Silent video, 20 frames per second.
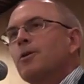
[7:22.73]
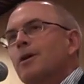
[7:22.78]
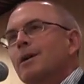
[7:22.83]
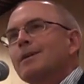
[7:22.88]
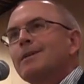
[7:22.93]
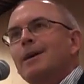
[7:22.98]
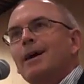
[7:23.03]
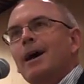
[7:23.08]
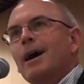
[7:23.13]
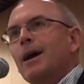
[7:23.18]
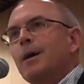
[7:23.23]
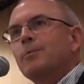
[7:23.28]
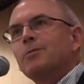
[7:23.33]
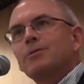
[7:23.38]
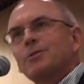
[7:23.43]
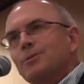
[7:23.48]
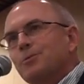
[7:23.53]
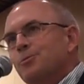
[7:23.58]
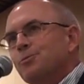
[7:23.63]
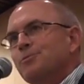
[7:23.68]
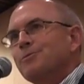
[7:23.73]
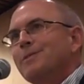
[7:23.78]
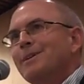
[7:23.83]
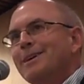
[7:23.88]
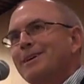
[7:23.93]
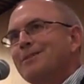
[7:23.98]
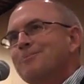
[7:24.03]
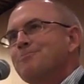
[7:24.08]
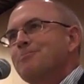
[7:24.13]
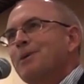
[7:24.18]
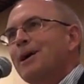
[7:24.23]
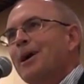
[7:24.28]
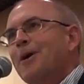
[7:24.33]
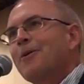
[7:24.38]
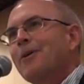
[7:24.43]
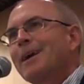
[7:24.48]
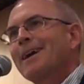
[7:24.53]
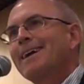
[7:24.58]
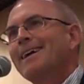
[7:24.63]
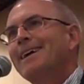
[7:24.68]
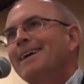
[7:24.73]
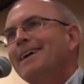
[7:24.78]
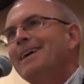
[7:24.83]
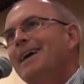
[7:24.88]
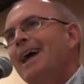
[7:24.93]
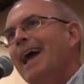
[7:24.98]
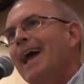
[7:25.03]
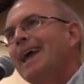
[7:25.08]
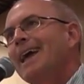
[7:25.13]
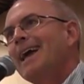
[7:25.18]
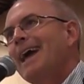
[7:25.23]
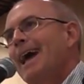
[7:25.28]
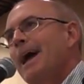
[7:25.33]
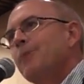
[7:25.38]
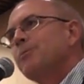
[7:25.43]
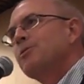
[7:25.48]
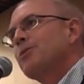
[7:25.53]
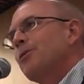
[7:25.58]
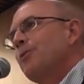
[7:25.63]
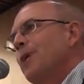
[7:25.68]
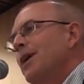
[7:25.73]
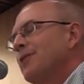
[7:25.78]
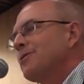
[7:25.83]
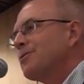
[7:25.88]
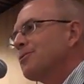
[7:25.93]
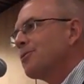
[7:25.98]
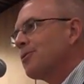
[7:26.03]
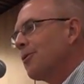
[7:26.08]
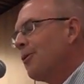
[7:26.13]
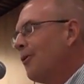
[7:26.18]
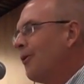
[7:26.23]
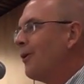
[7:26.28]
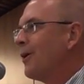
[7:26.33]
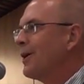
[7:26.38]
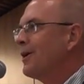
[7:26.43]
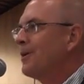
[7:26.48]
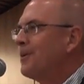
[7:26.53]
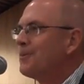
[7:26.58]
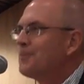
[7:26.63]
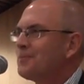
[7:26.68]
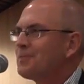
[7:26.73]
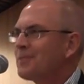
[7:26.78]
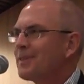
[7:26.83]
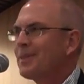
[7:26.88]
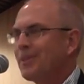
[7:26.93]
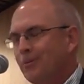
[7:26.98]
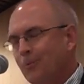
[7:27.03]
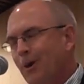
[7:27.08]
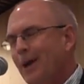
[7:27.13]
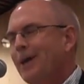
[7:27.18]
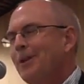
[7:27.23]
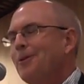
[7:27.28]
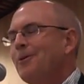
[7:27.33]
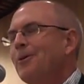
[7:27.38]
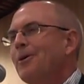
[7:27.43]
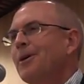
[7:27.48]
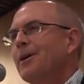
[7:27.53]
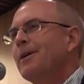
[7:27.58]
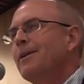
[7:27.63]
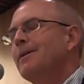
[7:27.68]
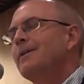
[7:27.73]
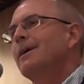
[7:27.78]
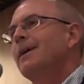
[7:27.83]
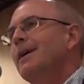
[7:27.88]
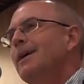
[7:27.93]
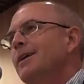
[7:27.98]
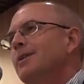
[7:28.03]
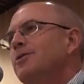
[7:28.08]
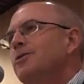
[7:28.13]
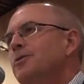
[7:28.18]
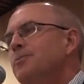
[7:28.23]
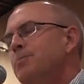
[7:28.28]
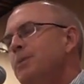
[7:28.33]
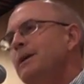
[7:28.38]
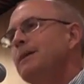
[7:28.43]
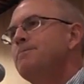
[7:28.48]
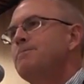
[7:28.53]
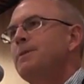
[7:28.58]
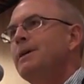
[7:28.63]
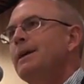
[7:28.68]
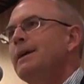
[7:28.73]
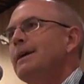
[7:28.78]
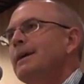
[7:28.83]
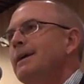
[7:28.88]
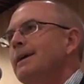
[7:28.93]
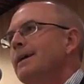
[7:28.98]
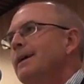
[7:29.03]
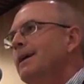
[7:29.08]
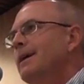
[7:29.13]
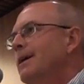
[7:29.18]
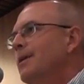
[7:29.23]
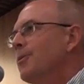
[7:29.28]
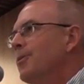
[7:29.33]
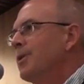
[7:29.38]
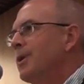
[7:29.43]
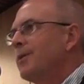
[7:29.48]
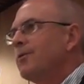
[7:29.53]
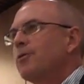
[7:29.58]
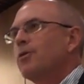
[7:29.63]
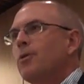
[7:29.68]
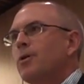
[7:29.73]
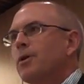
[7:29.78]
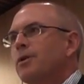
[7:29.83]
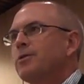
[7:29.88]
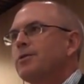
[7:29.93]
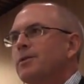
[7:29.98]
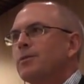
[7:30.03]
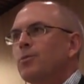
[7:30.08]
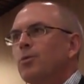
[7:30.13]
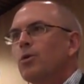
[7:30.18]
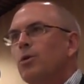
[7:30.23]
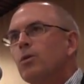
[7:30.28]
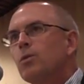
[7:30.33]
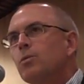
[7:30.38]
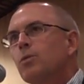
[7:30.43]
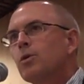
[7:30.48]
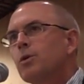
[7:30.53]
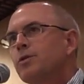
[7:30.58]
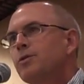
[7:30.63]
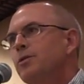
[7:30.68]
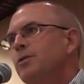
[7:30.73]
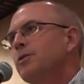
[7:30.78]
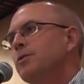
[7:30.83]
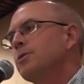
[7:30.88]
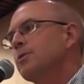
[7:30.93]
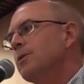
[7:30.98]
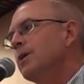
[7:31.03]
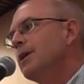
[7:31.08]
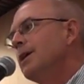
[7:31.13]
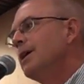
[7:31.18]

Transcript: York Times comparing Ahab's quest for oil, the whale oil, to BP. Of course, in World War II,